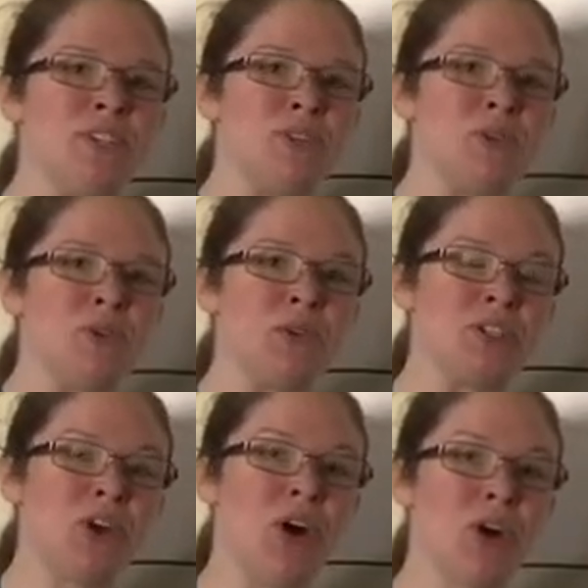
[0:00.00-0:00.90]
to
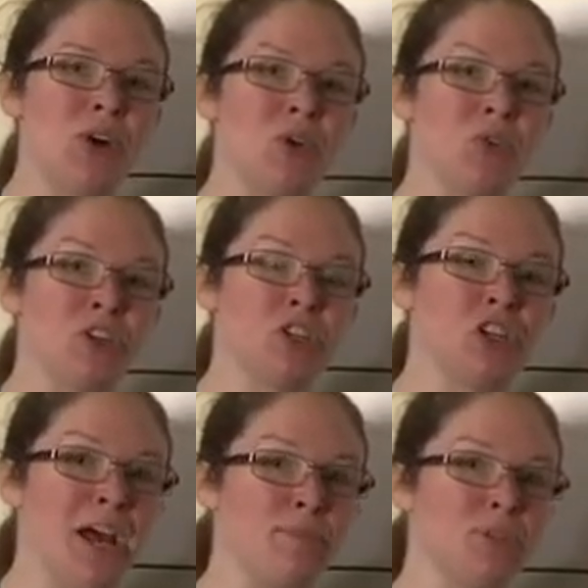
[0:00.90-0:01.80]
talk over
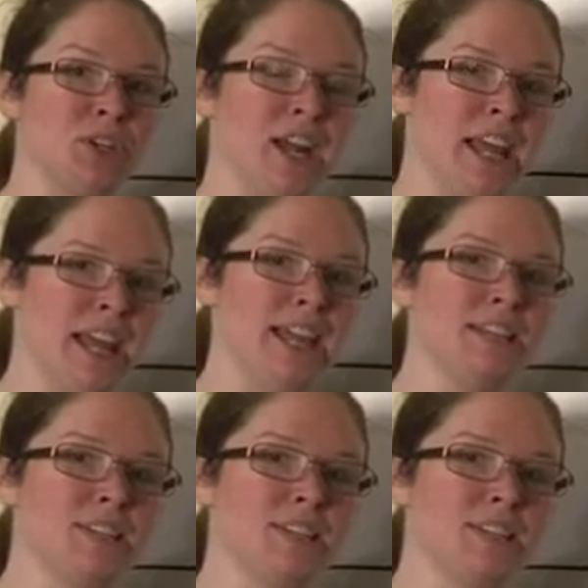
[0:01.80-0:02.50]
Chapter 8,